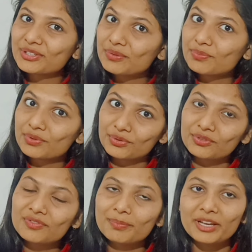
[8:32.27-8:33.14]
to
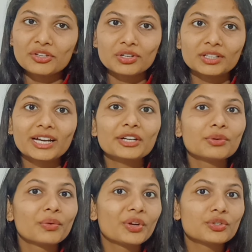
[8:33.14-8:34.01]
improve. Make sure that
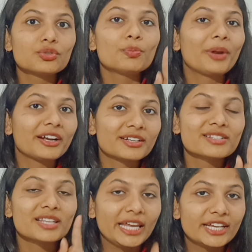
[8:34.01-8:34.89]
you are going to do
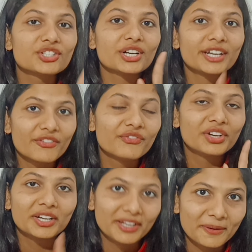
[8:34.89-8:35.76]
practice each and
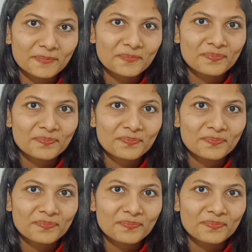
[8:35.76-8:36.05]
every day.